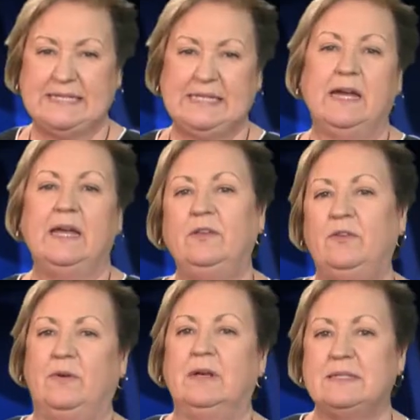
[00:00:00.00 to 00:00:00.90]
a sign
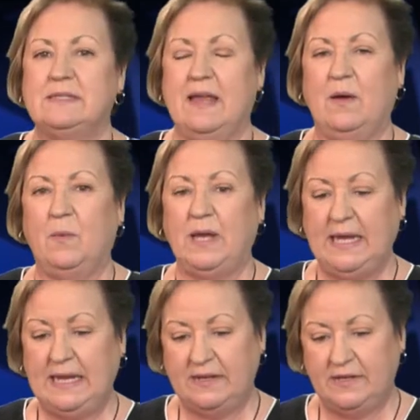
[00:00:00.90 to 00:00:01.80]
to us that we
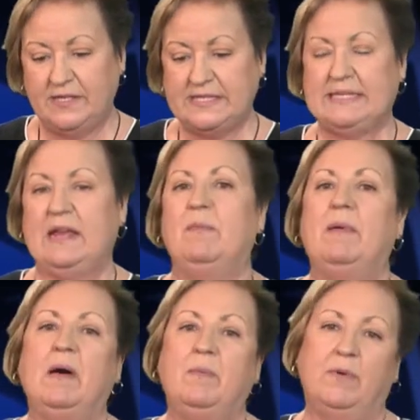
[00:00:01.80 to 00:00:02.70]
needed to
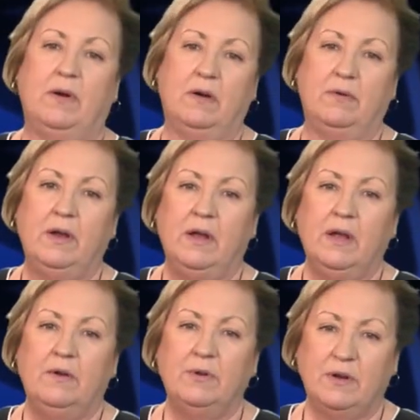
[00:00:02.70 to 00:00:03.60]
step up our
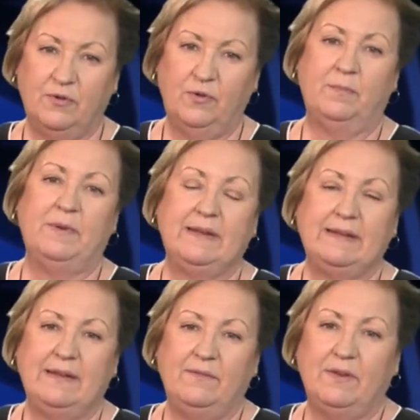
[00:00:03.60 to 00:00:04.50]
recruitment
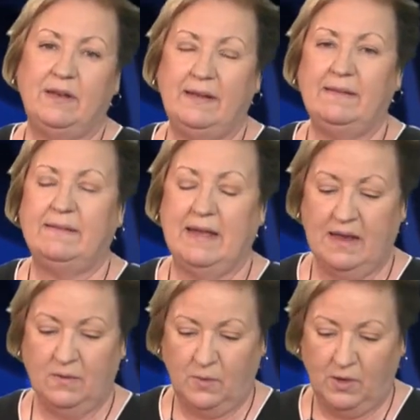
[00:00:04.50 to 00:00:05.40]
activities
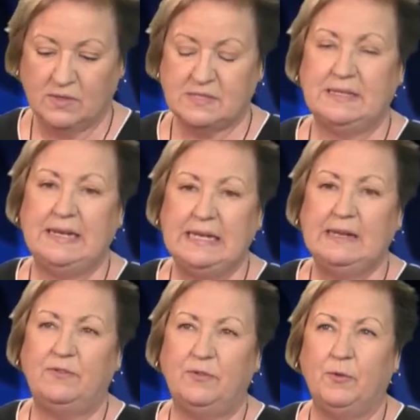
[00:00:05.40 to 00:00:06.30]
and we also
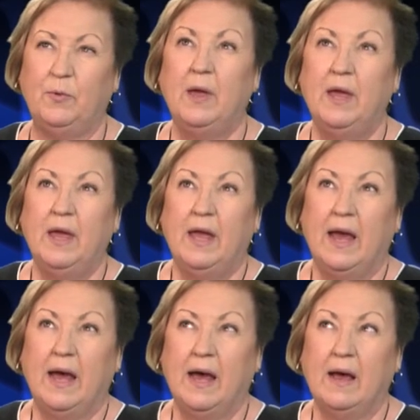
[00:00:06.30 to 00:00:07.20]
needed to
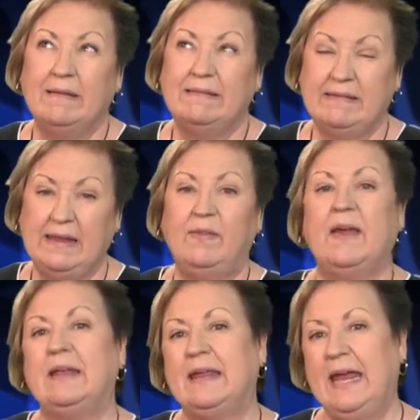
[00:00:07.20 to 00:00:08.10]
uh, see
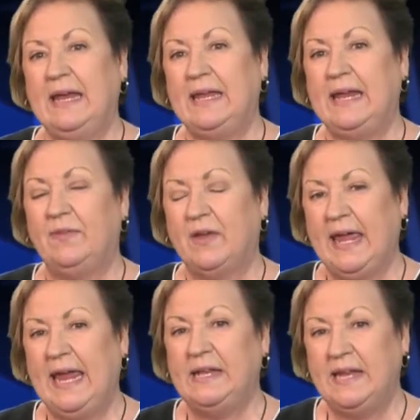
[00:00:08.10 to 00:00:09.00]
that the
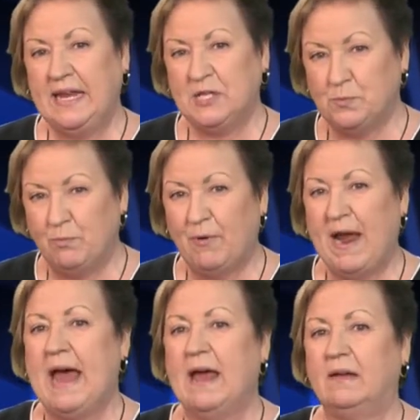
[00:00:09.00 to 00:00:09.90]
KTH
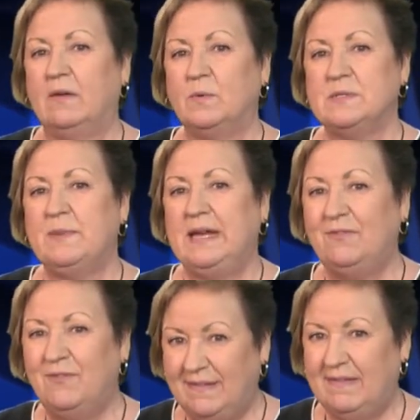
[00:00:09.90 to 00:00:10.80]
brand was
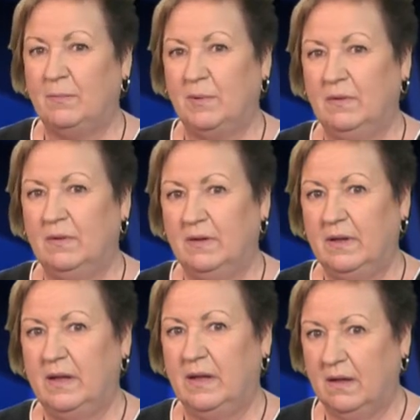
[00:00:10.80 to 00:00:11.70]
made visible
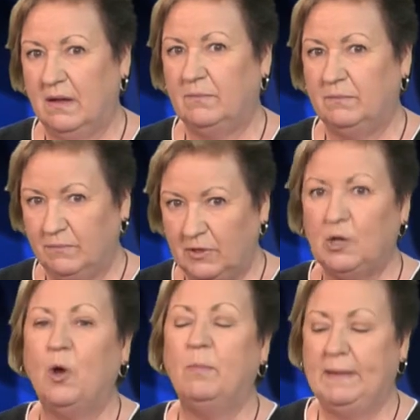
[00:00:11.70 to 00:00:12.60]
uh,
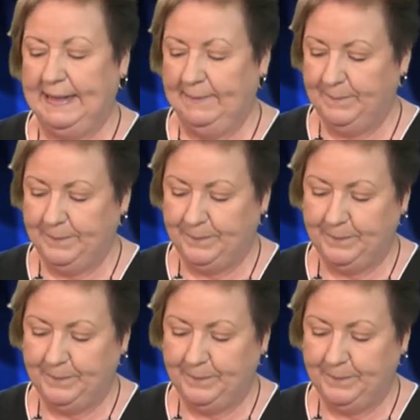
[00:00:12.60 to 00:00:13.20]
globally.